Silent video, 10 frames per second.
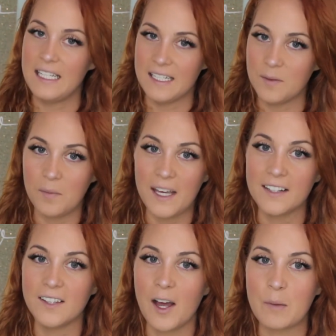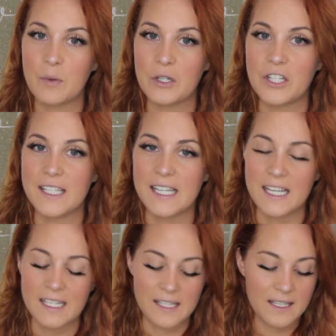Didn't make a lot of
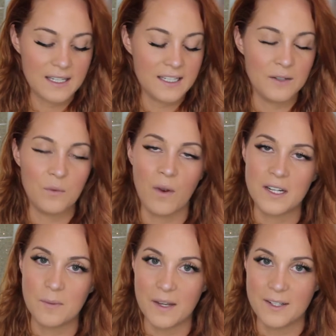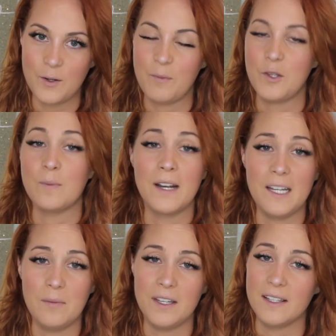purchases, didn't want to spend too much
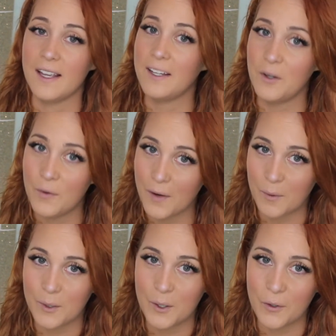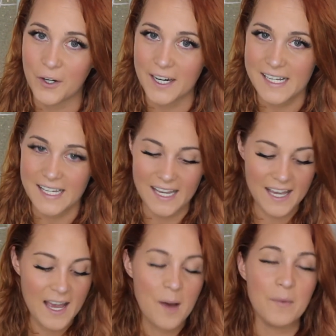money because I knew I would go crazy,
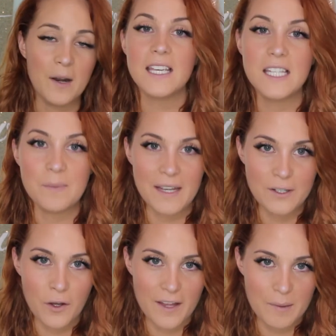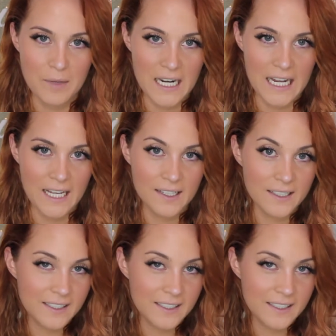but I would spend all that money